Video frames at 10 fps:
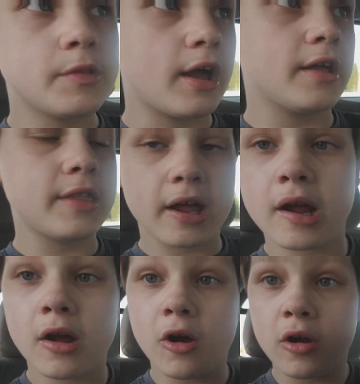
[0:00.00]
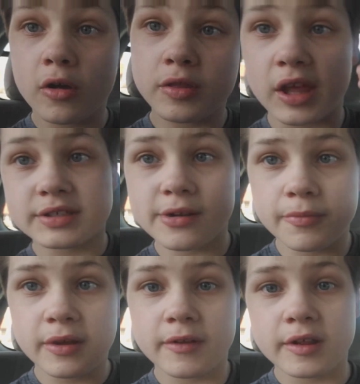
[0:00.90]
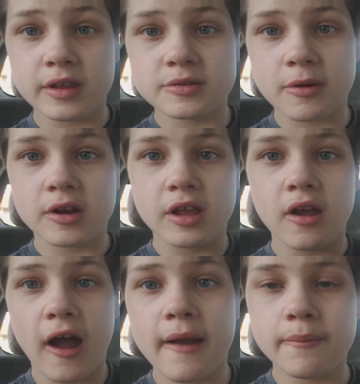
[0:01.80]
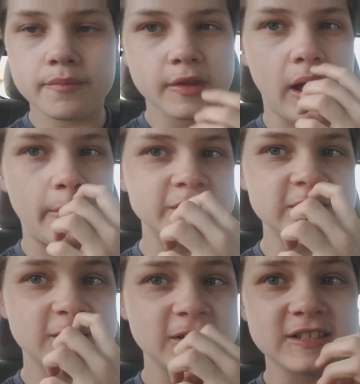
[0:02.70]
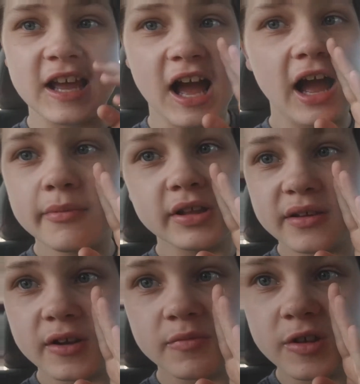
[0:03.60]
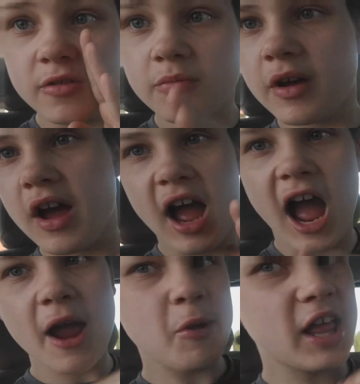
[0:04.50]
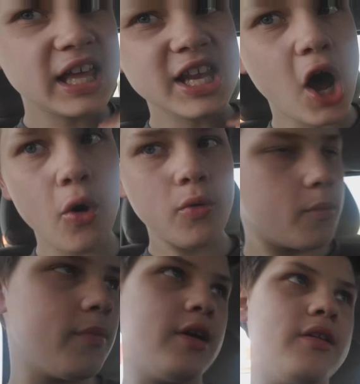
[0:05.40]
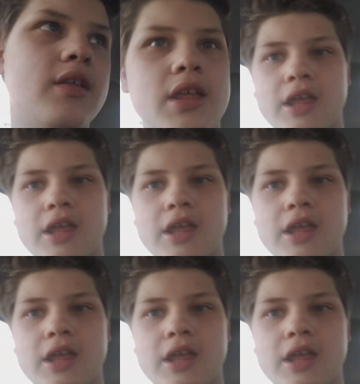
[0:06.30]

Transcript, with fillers: uh, that are that still believe in Easter Bunny. I I'm just gonna say I believe in them too, but I really don't. But